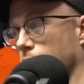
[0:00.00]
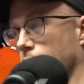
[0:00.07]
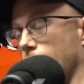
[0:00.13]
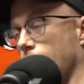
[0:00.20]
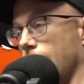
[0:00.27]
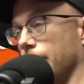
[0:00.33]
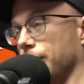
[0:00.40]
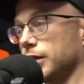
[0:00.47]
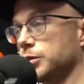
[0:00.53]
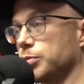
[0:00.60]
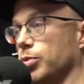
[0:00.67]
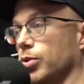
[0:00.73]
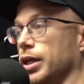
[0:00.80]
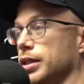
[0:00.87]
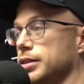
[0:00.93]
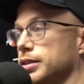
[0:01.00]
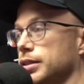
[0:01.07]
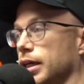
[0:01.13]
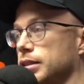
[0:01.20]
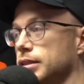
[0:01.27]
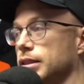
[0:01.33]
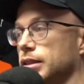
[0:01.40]
at this point it's
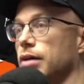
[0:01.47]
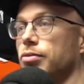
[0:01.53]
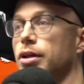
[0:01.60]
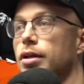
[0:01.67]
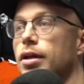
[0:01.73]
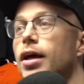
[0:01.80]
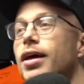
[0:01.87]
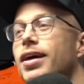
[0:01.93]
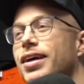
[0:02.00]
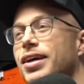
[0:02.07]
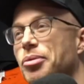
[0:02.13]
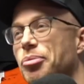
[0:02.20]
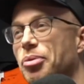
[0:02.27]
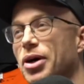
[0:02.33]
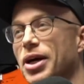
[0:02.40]
like 7, but